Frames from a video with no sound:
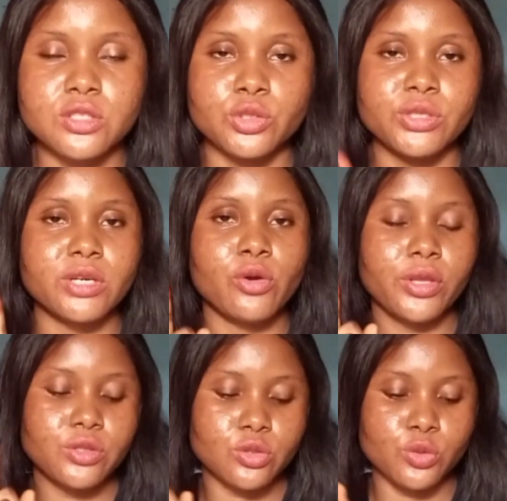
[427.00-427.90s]
So you are
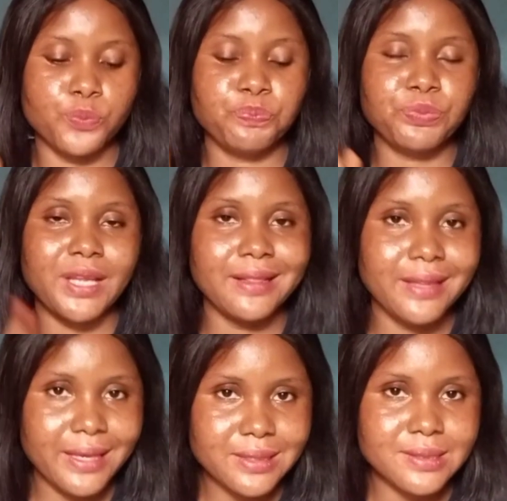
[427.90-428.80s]
going to
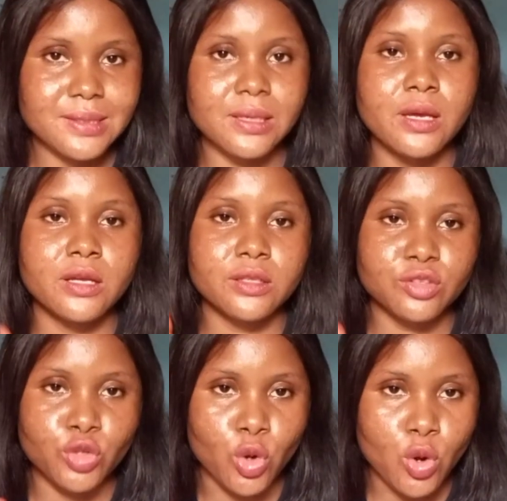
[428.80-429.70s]
list
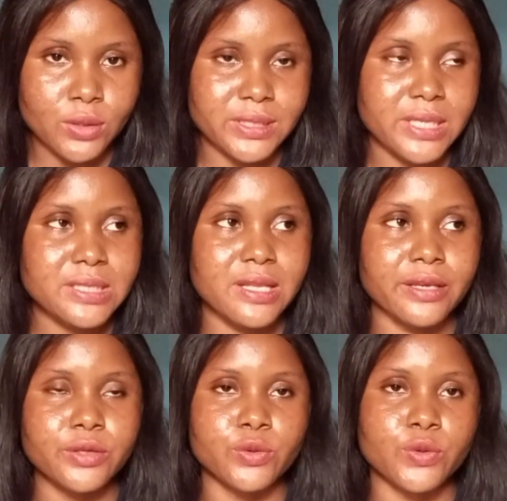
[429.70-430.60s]
your audience,
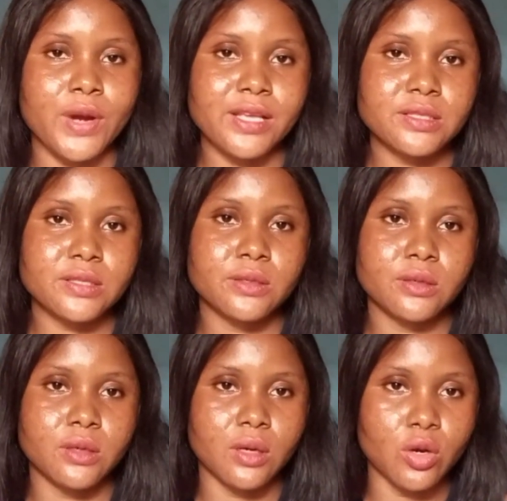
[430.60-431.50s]
like you write
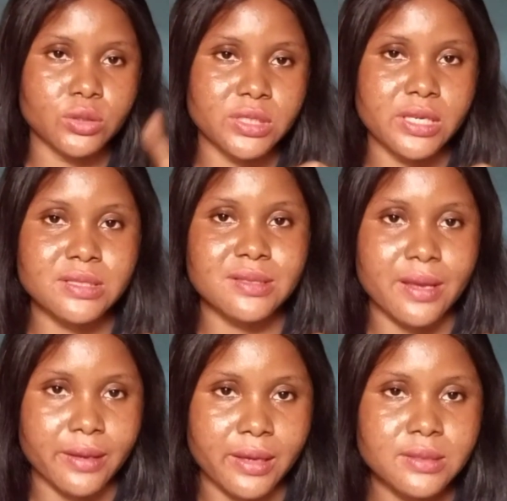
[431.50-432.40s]
audience
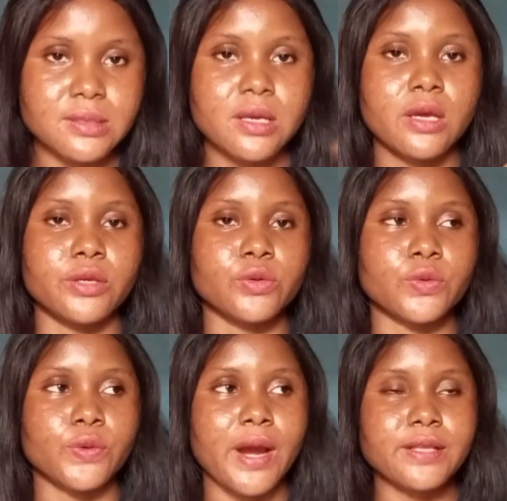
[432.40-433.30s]
targets,
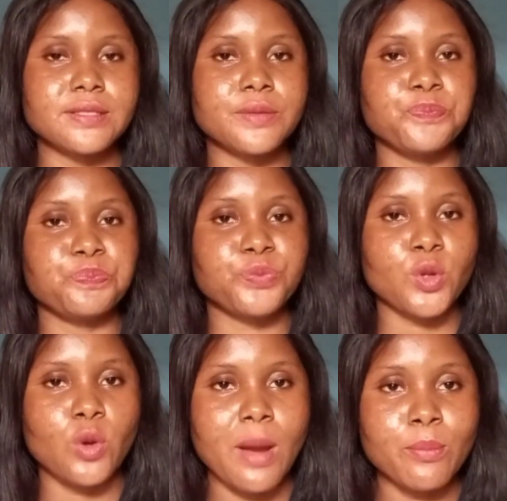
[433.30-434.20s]
you write
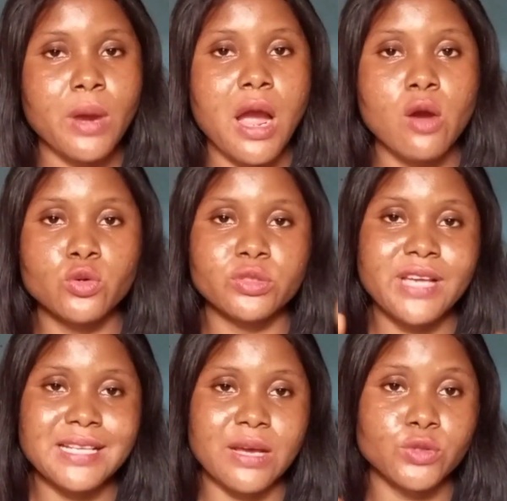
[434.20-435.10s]
I
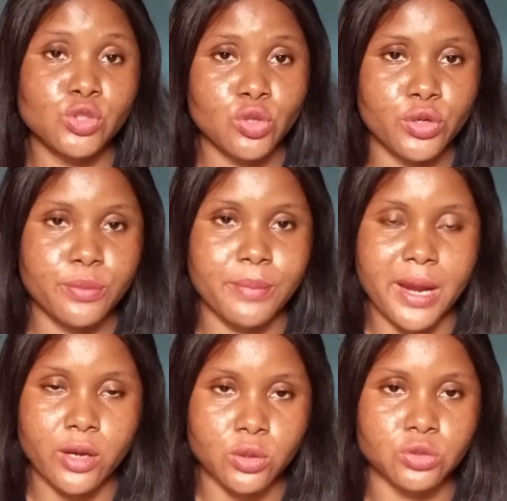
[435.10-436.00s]
will show you
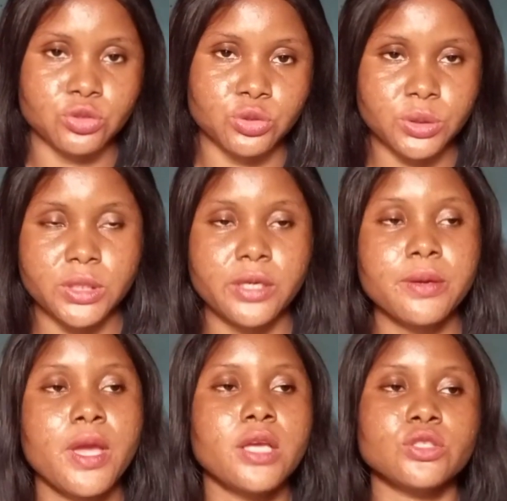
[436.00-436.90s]
my own. Okay,
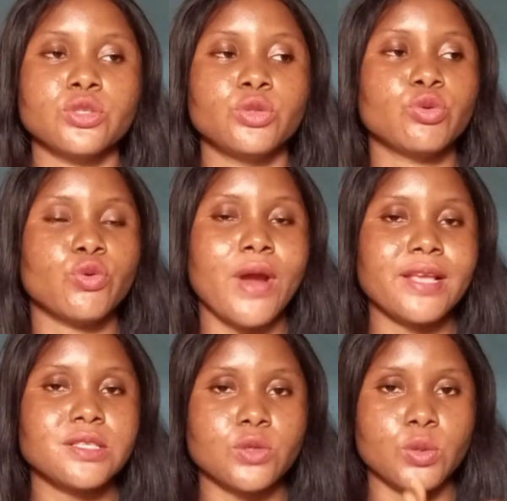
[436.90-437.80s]
so you
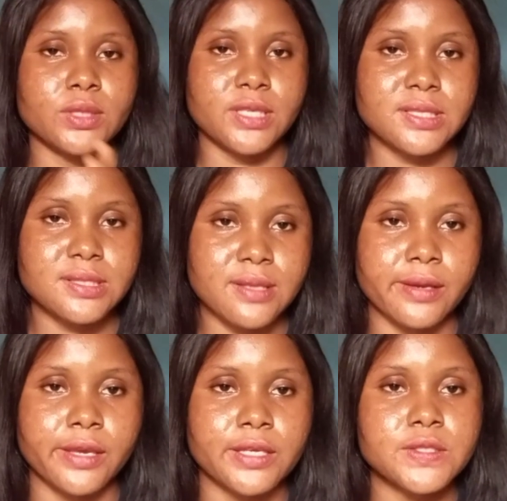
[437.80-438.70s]
write audience
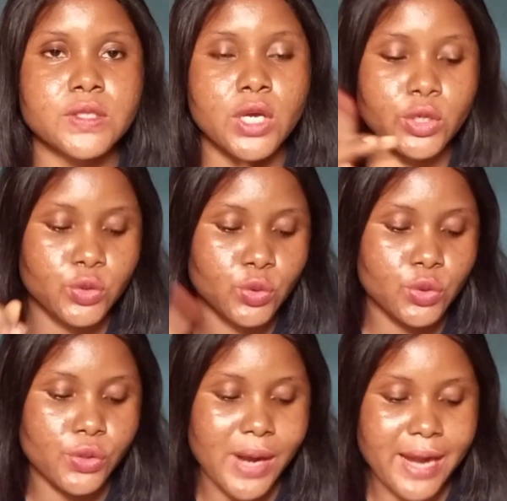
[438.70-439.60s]
targets,
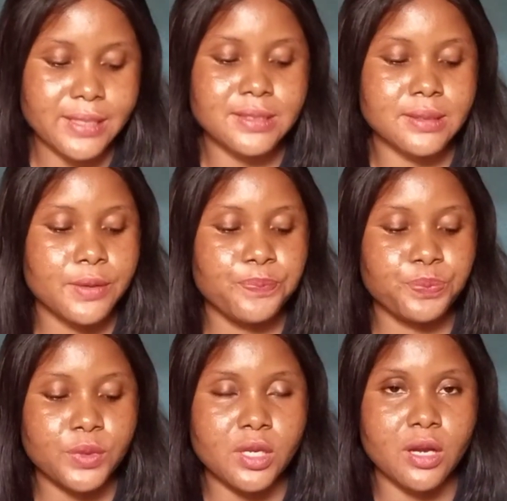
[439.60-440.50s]
you write
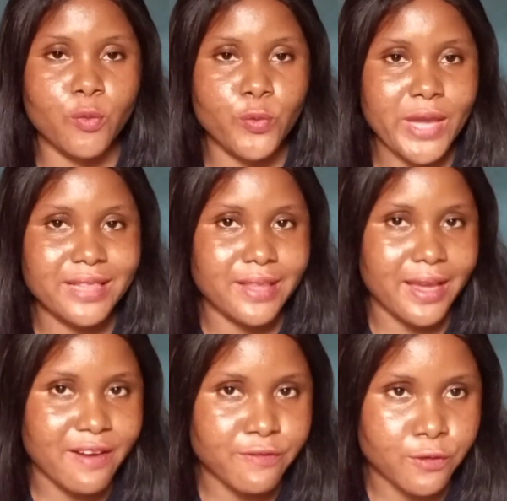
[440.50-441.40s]
where they
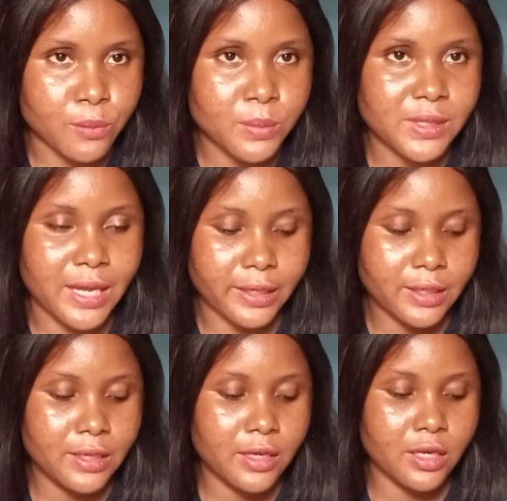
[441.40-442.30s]
are from, like